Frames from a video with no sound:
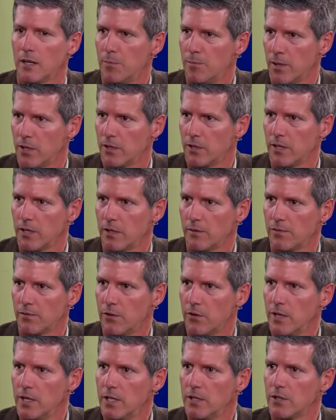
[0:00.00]
about it
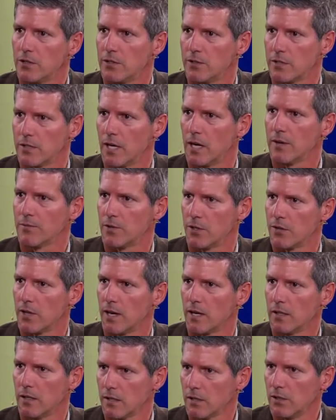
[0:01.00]
for years after
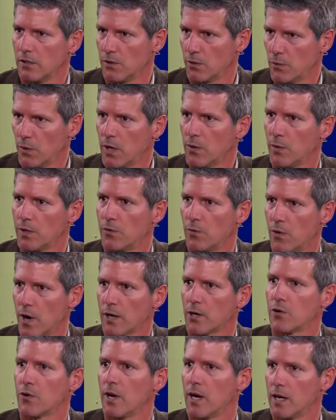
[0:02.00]
that. Like, you know, I would
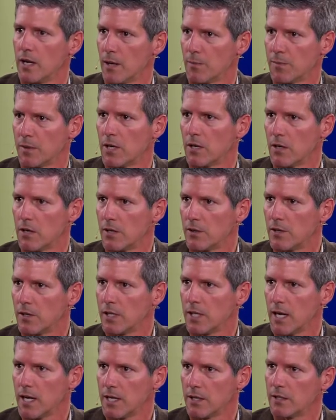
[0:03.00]
recreate up there and,
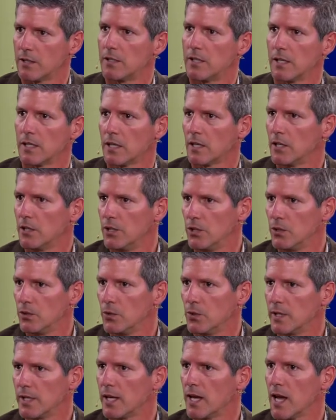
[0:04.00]
and uh,
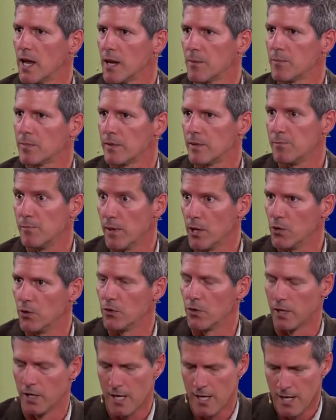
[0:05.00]
canoe and camp and
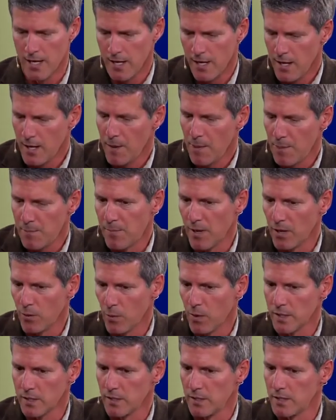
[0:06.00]
boat. But it
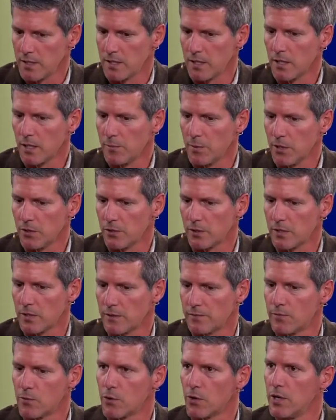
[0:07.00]
wasn't until about uh,
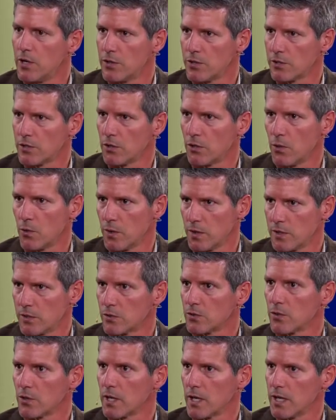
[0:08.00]
four years ago when
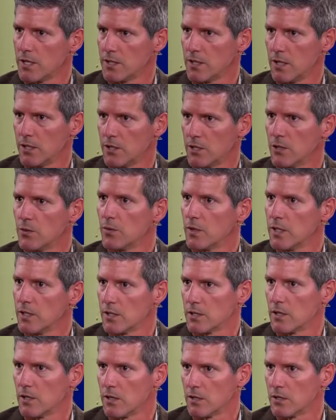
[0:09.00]
this organization really
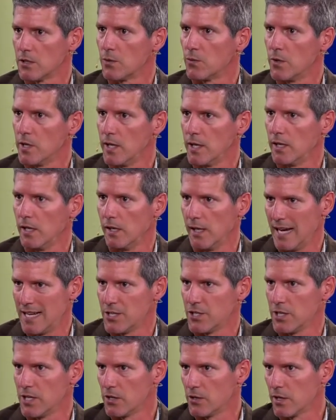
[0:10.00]
started to re
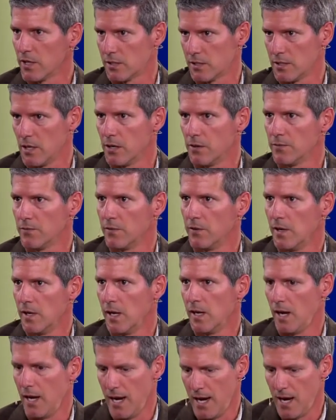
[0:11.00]
engineer itself
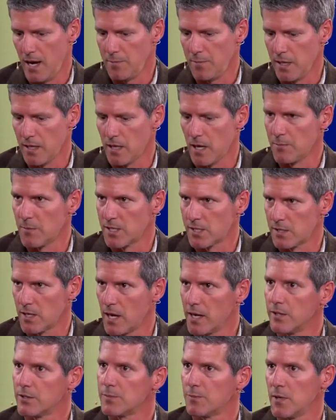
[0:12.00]
and become a
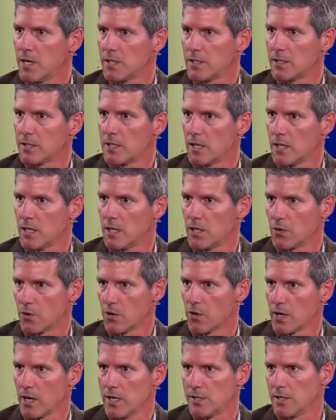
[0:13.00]
science based uh,
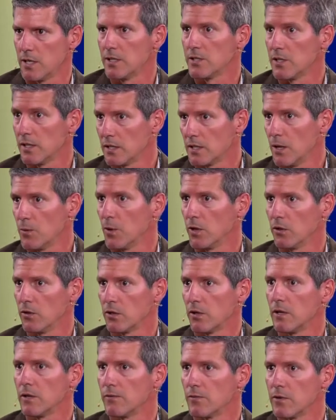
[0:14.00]
organization that they went
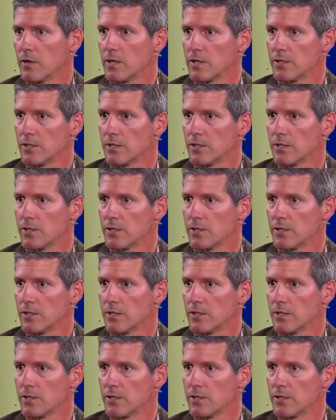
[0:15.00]
looking for an